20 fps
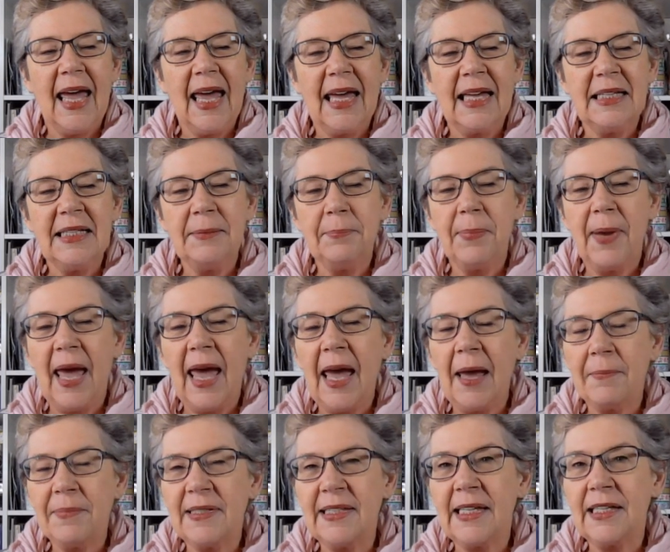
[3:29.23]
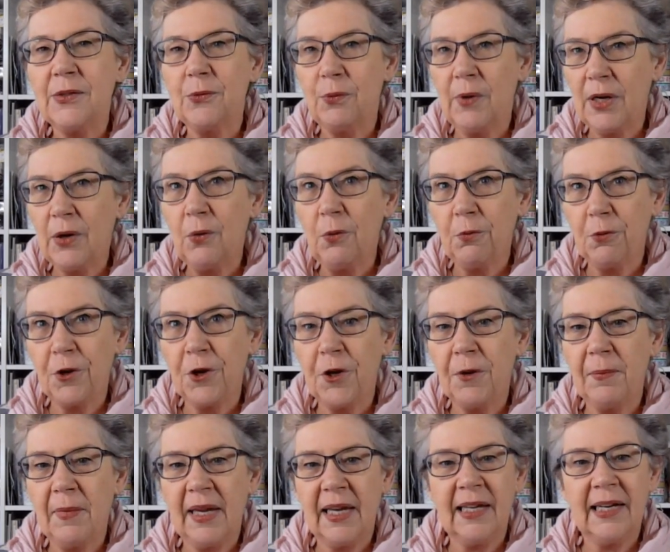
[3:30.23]
And perhaps there's wriggle
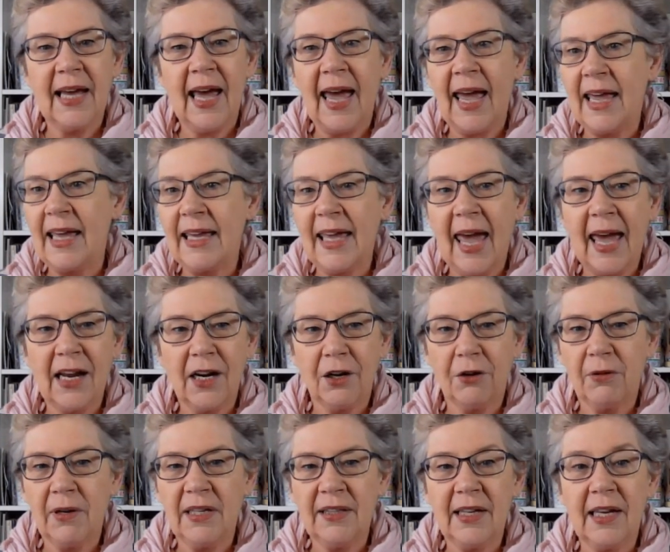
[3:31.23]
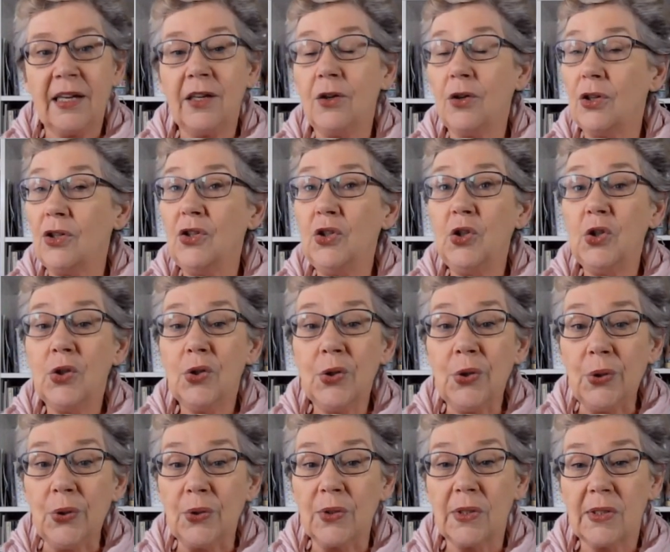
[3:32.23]
room in a category that you can
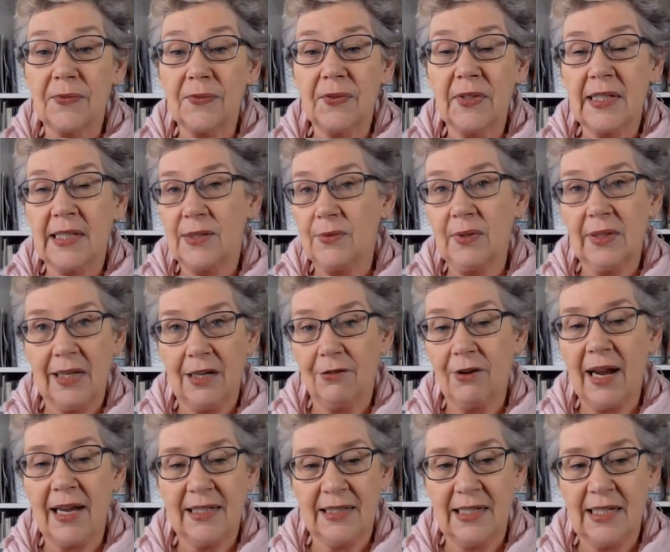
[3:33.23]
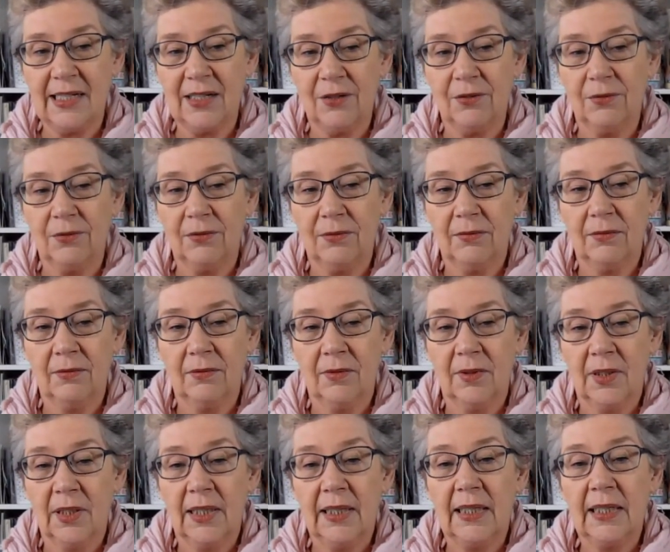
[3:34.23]
use for this really great deal.
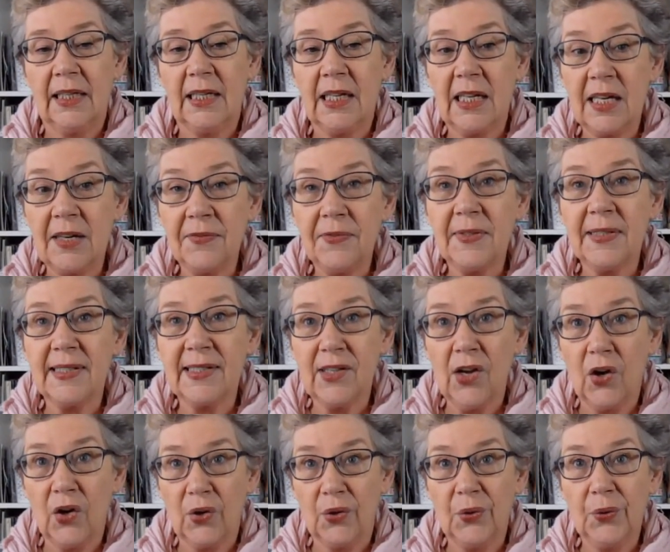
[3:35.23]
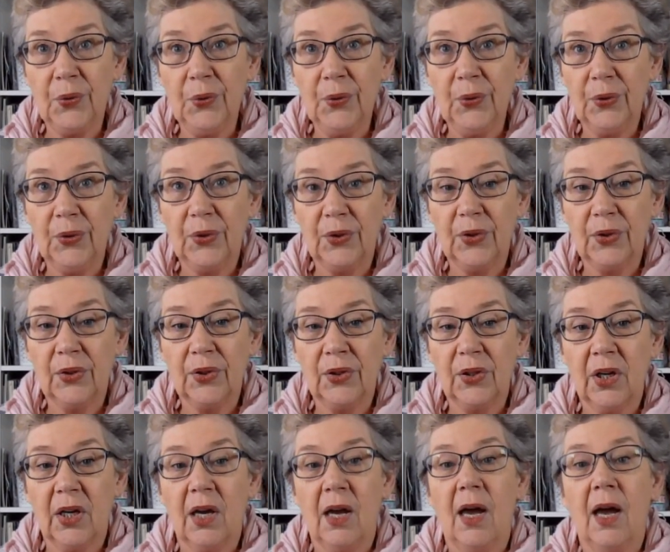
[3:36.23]
If so,
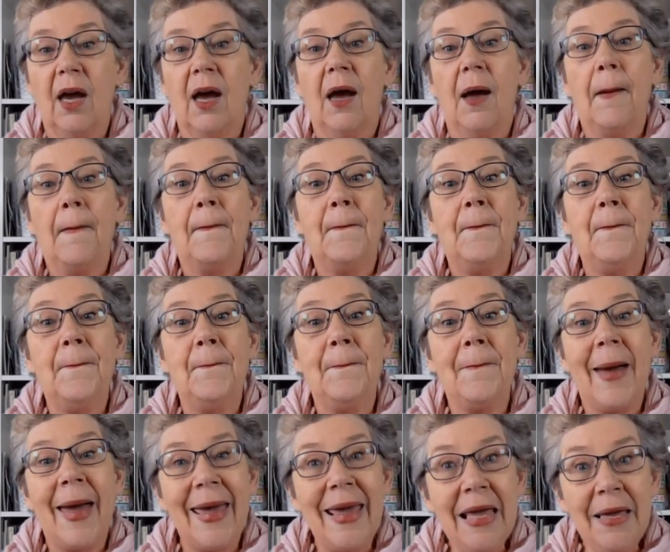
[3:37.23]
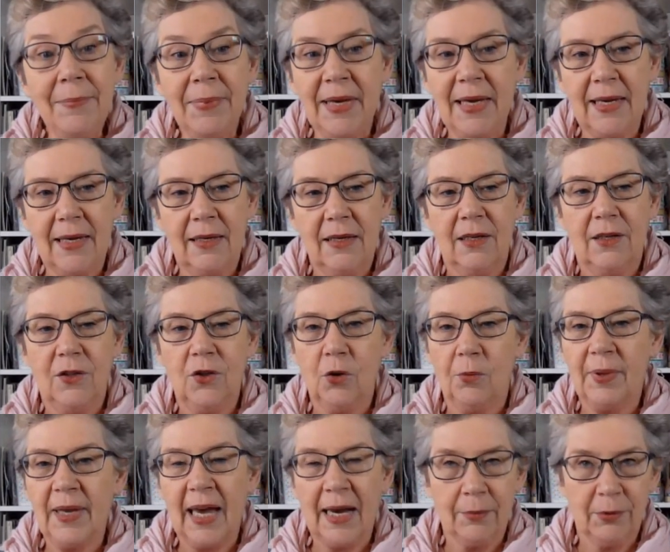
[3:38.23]
maybe you'll
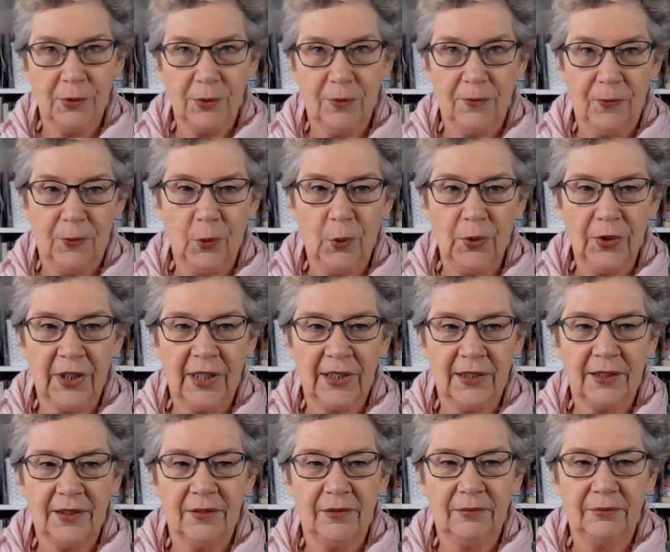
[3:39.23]
be able to afford it.